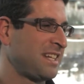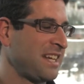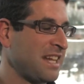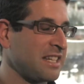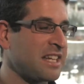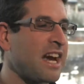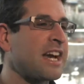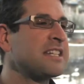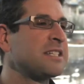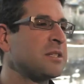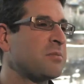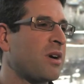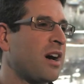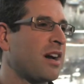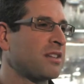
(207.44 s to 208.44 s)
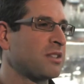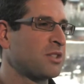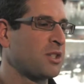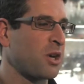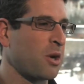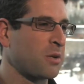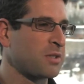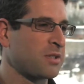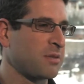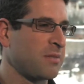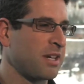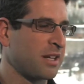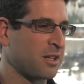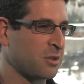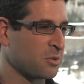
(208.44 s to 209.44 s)
And the idea behind the show is to
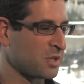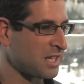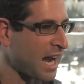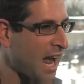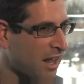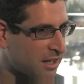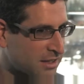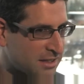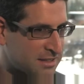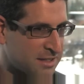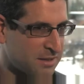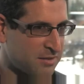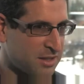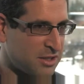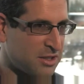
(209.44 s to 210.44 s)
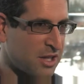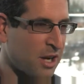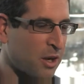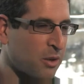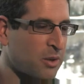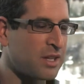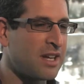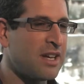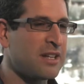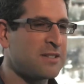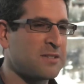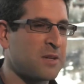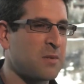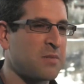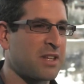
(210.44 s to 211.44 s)
make it a reality TV show,
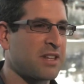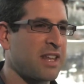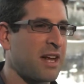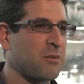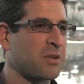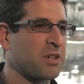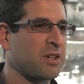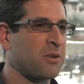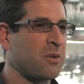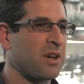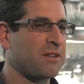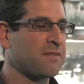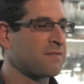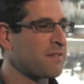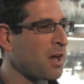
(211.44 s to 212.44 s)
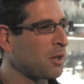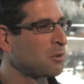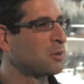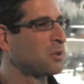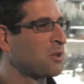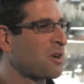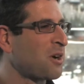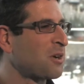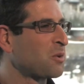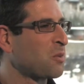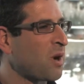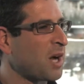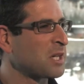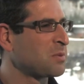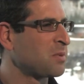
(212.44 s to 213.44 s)
something that we're going to want to follow along,
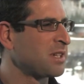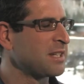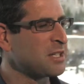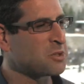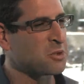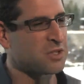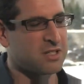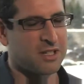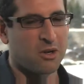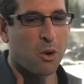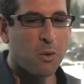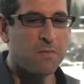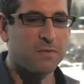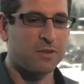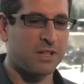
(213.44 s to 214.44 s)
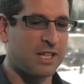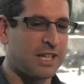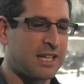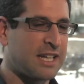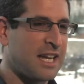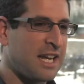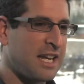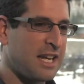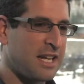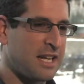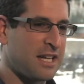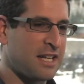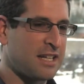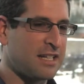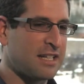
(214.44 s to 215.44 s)
watch, be interested, hopefully,
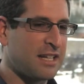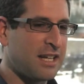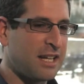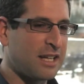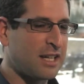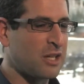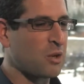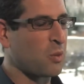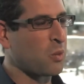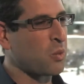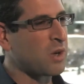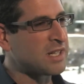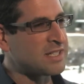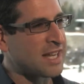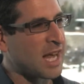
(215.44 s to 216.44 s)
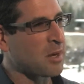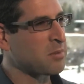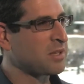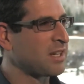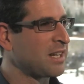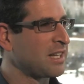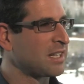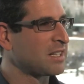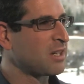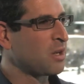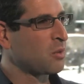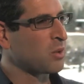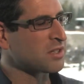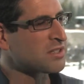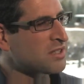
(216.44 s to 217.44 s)
in what's happening,
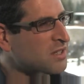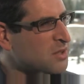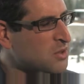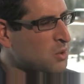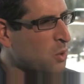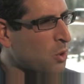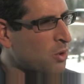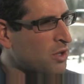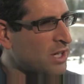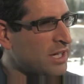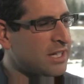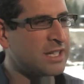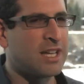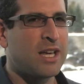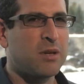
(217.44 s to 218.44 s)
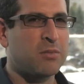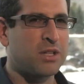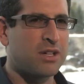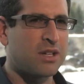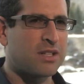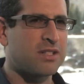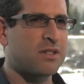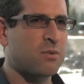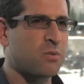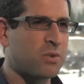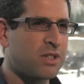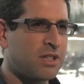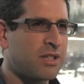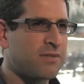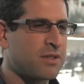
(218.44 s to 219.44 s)
what's the story, because
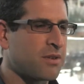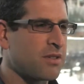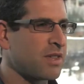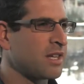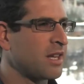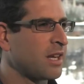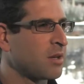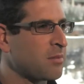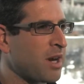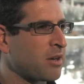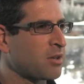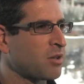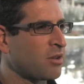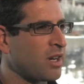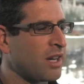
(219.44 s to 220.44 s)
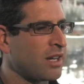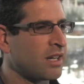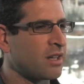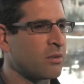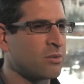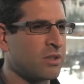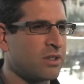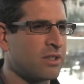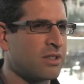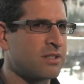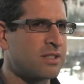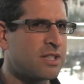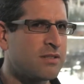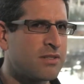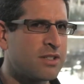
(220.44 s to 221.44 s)
really if you're thinking about creating a really good
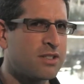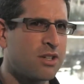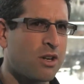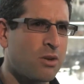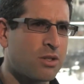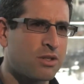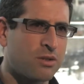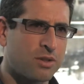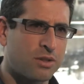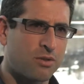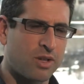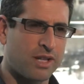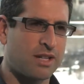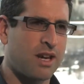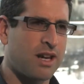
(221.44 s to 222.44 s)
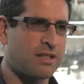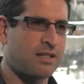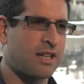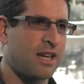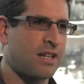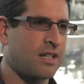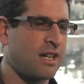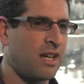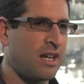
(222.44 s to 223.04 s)
TV show or doing great content,